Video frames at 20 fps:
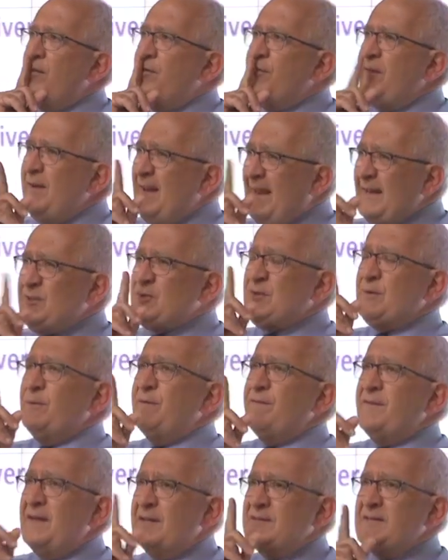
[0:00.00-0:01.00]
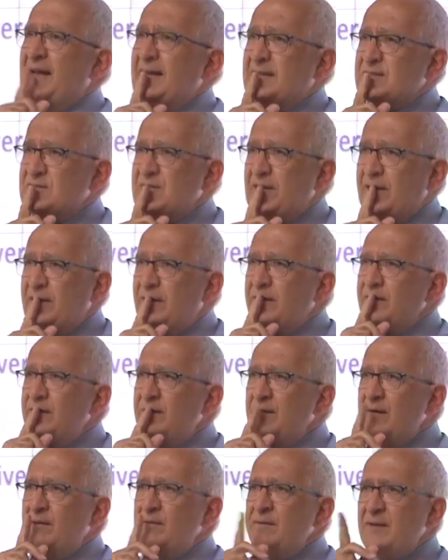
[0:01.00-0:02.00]
The nature of the attacks, though,
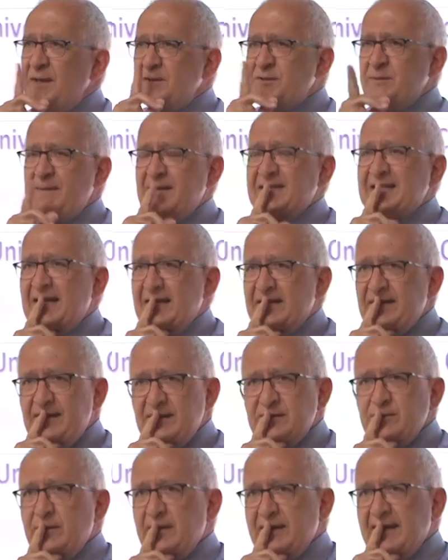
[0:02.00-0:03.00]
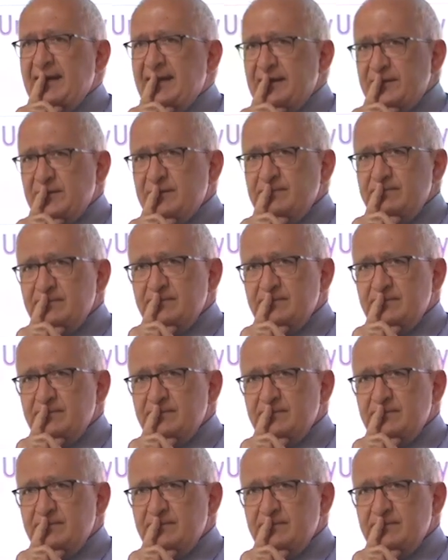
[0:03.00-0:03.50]
needs to be taken into account.